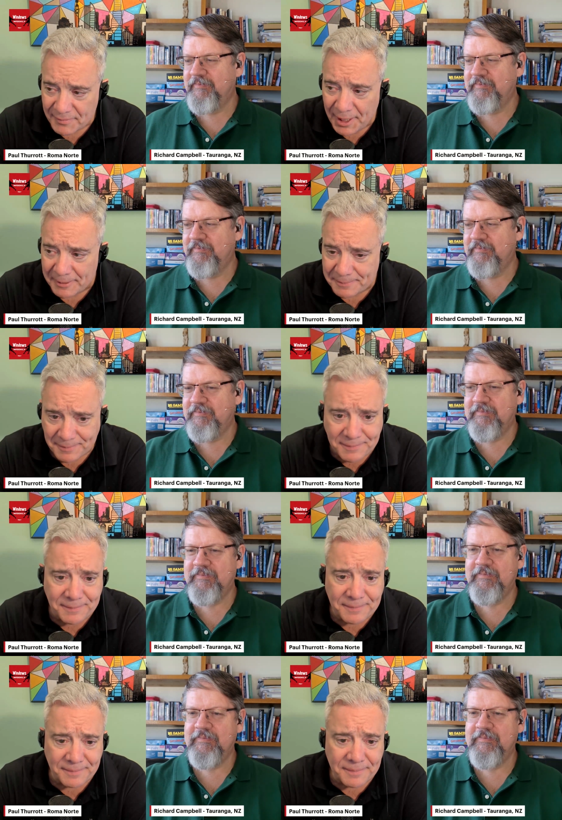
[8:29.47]
Speaker 1: lot of
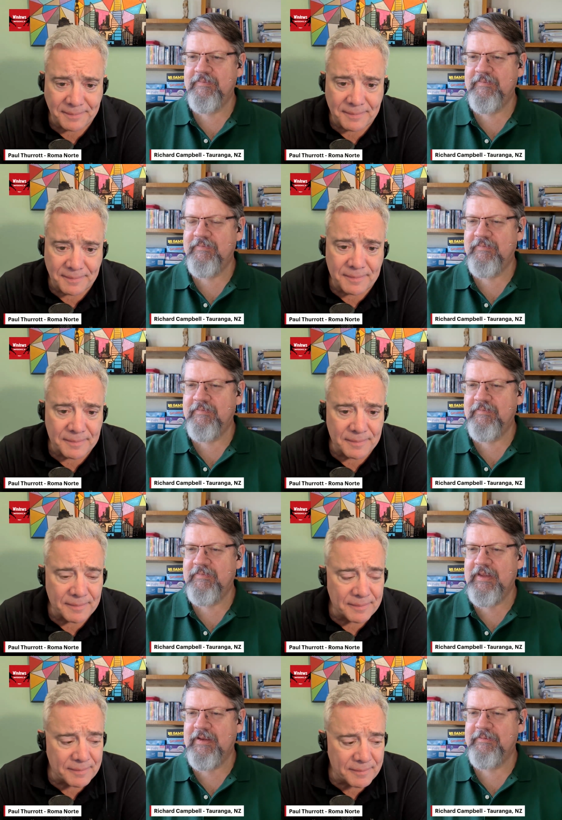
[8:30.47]
headroom rather, and
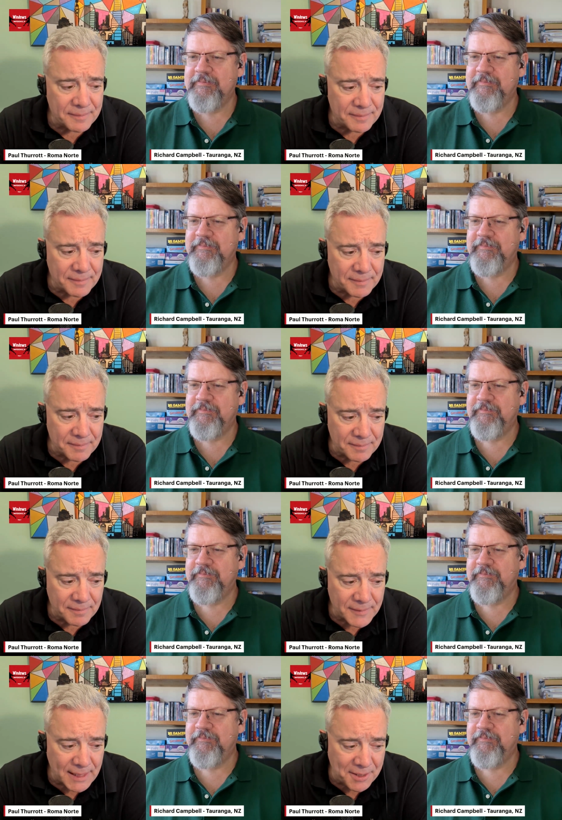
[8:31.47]
we can.
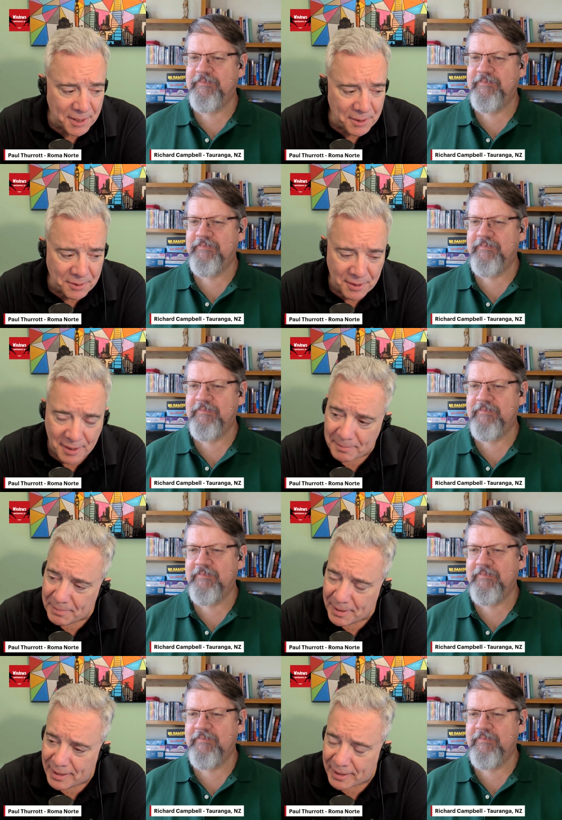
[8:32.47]
It's interesting.
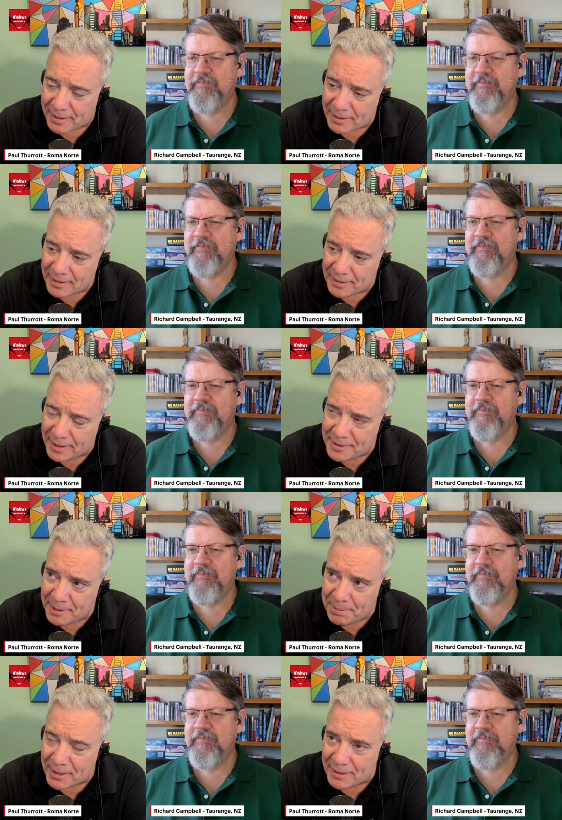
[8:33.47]
Older chip. They
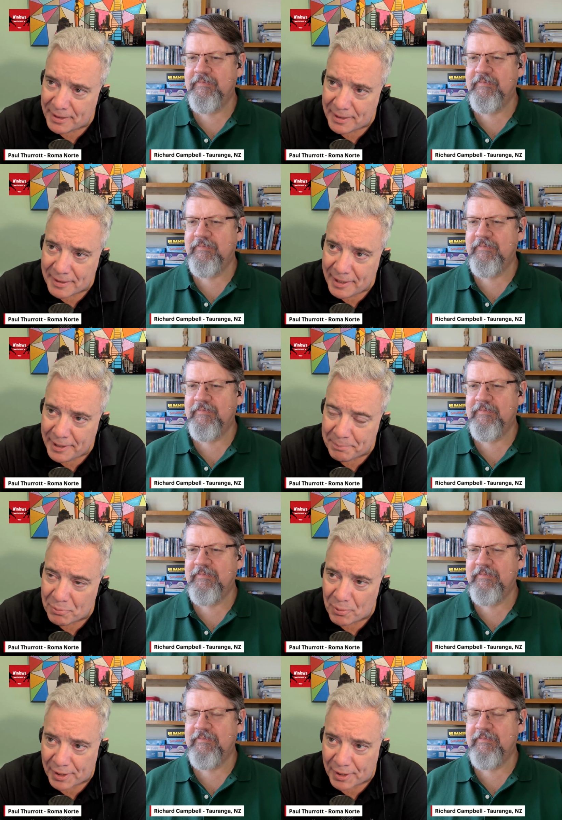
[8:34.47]
typically keep one